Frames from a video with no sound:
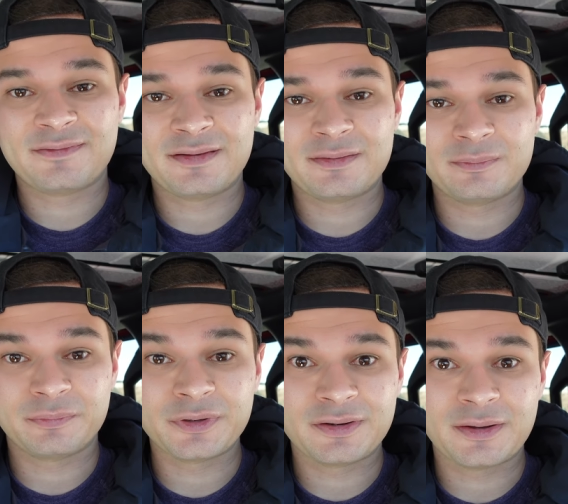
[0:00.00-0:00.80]
it and
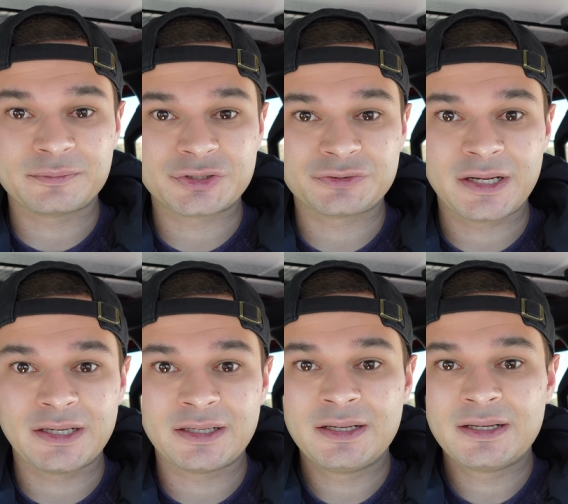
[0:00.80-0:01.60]
put it up
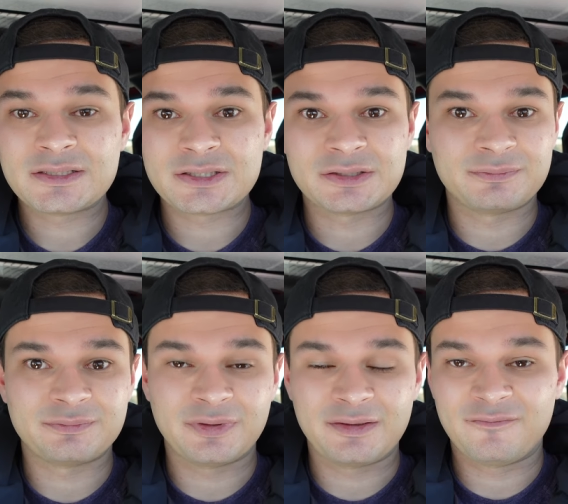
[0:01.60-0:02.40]
straight to
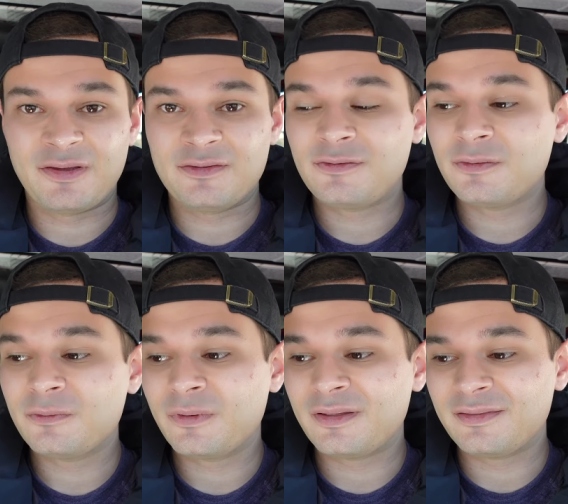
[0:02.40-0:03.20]
like face
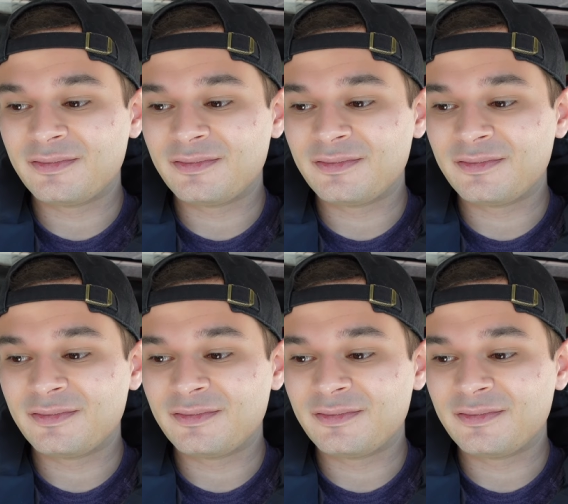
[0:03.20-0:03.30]
you.